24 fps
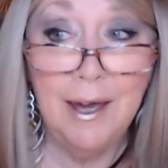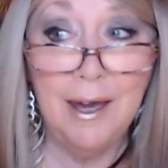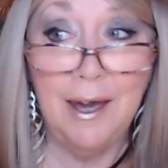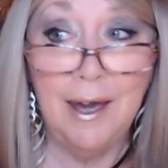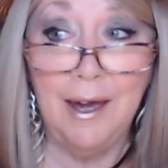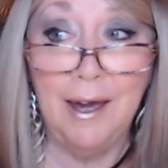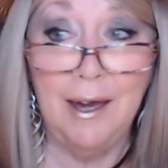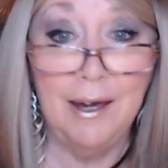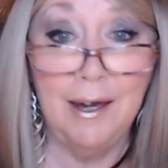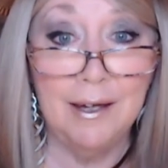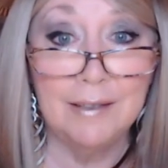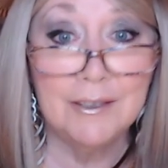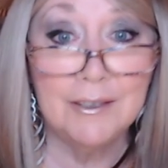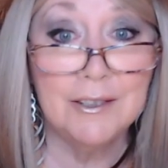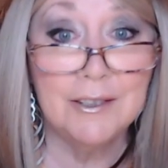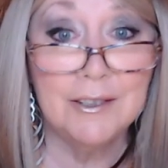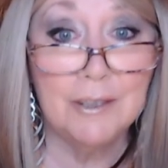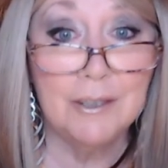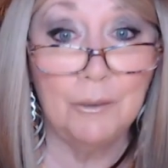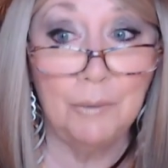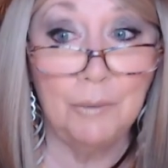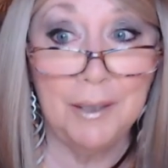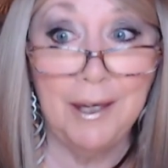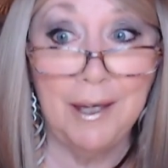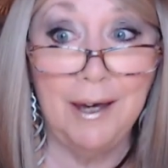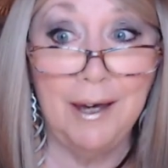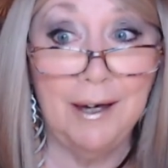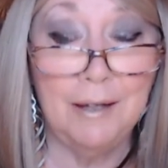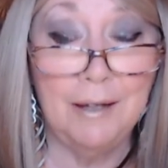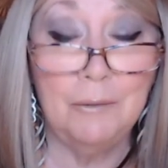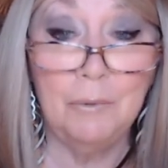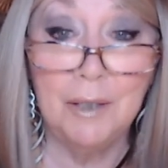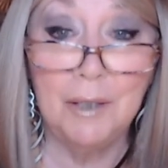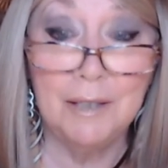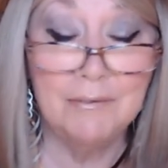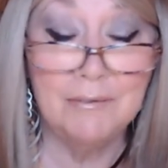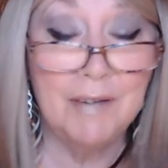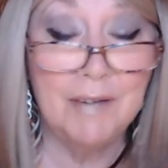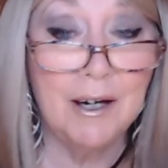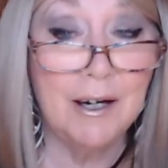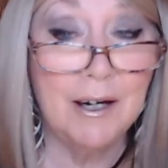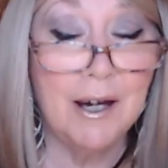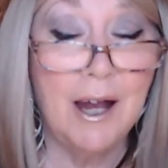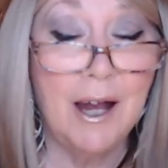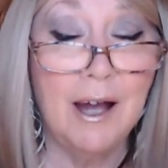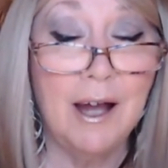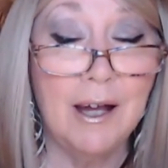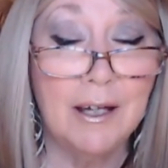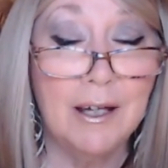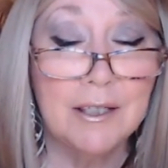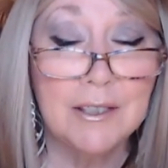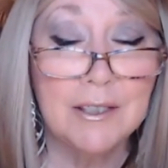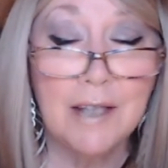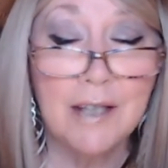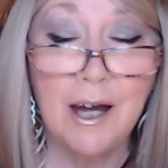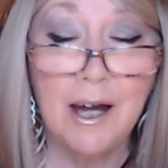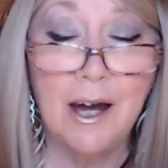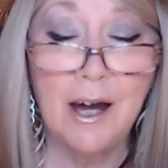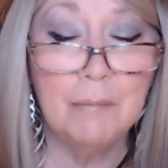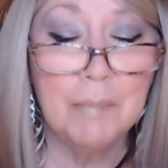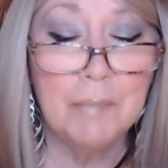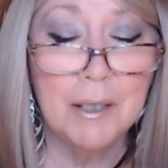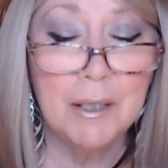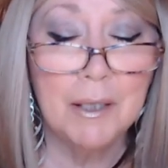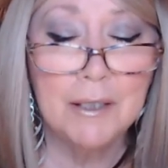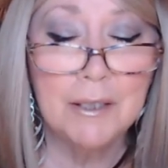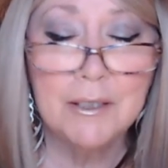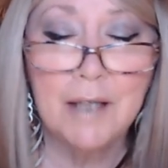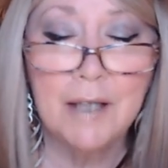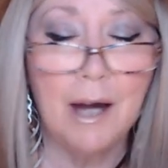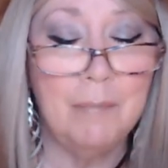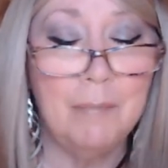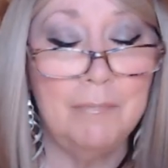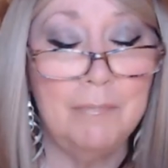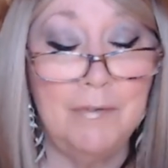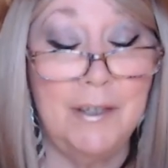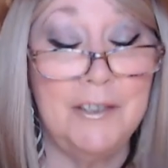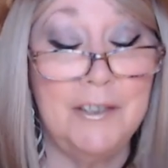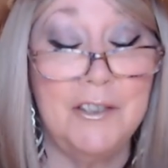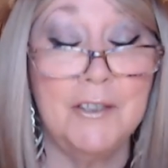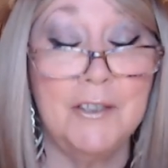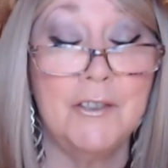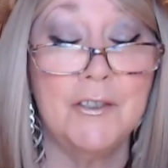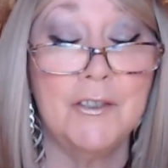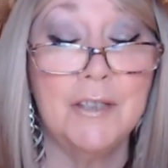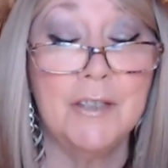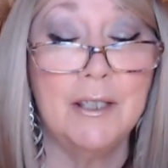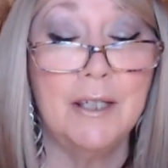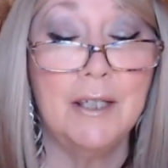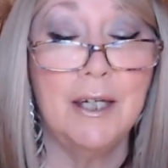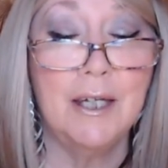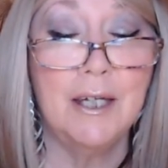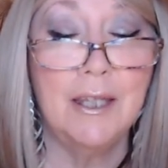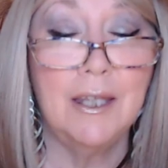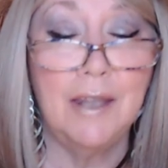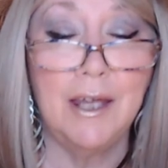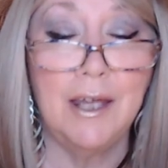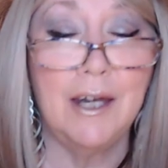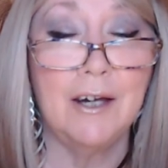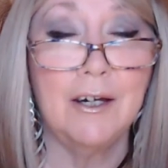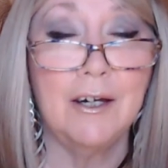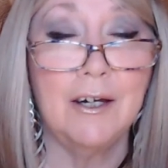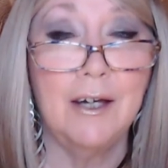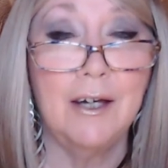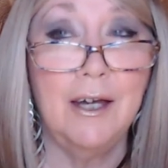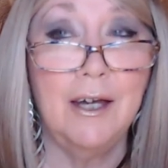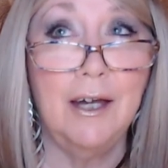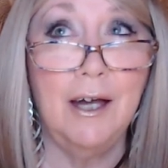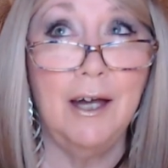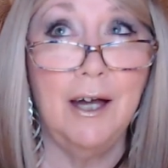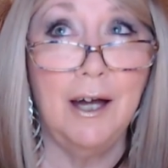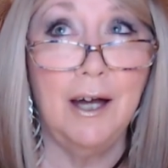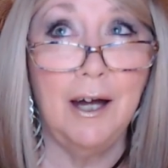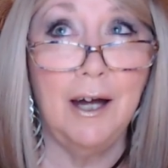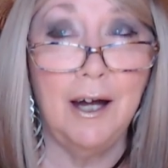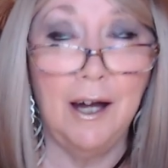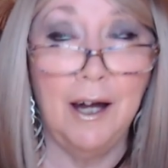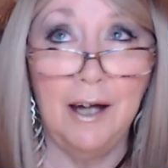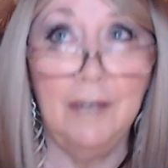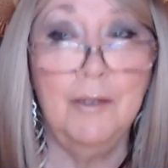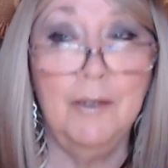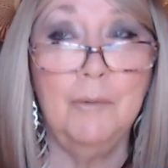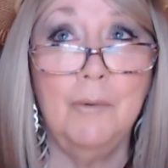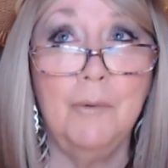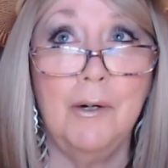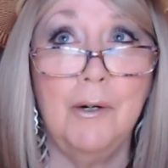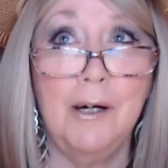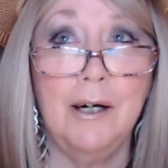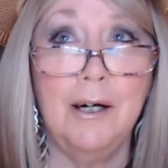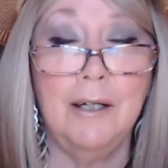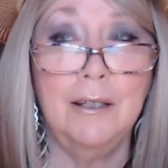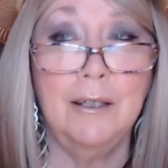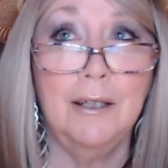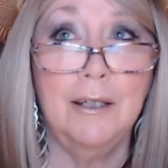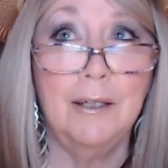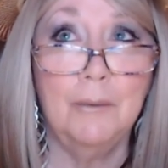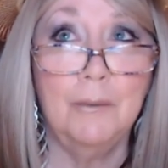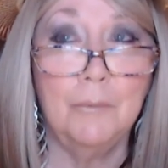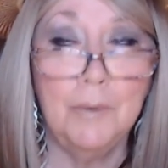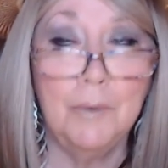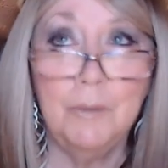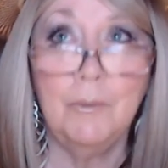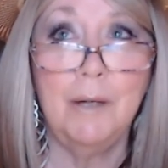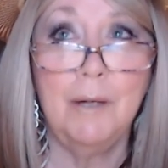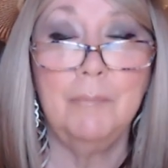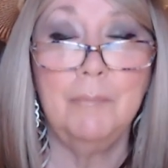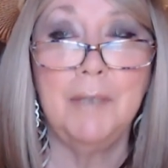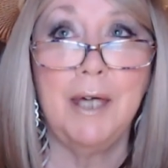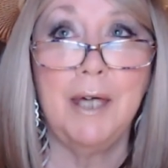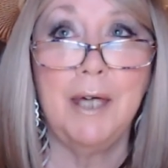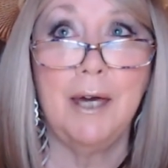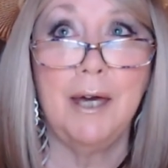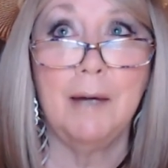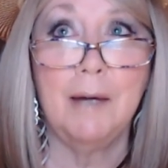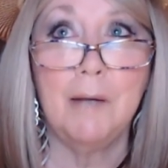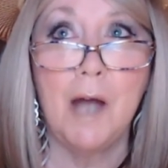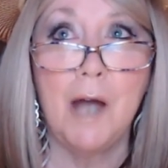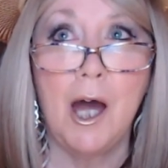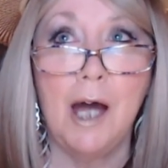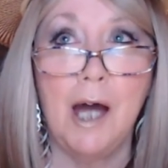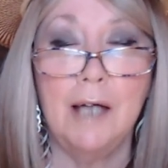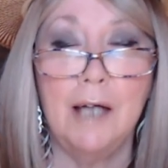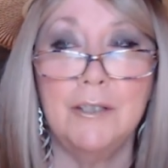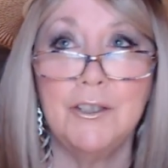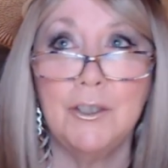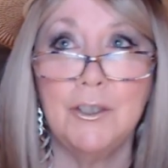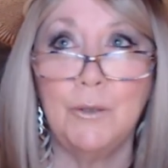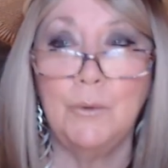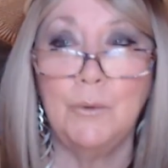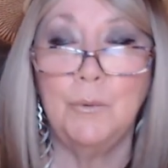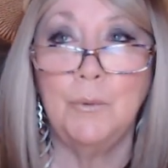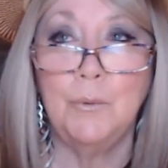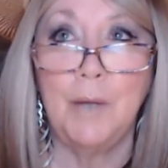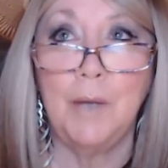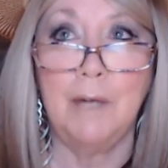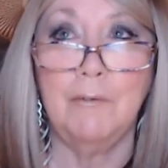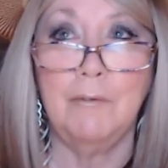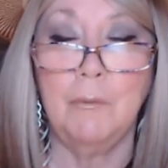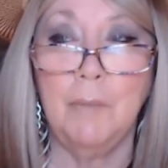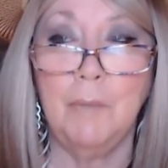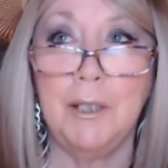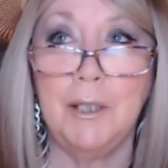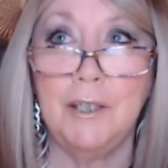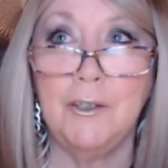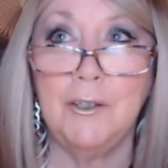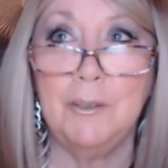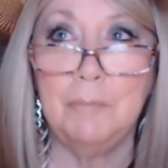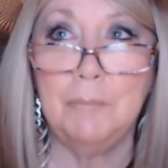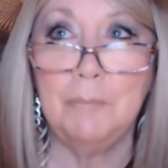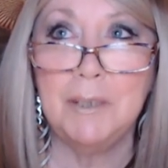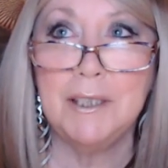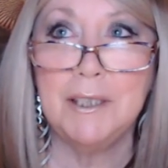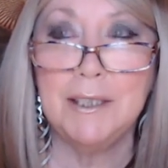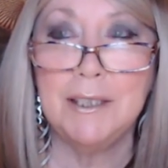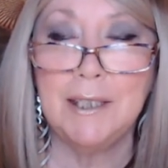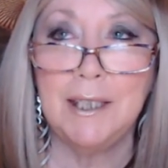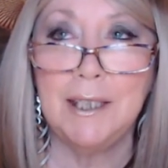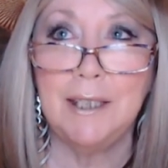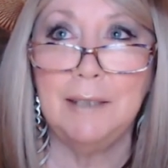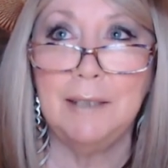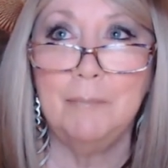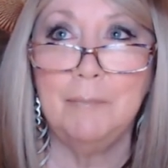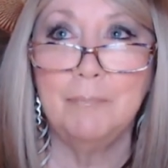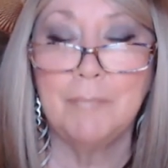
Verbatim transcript: and so we had one of our top, top vendors there on the wall with the webcam on so everybody could be seen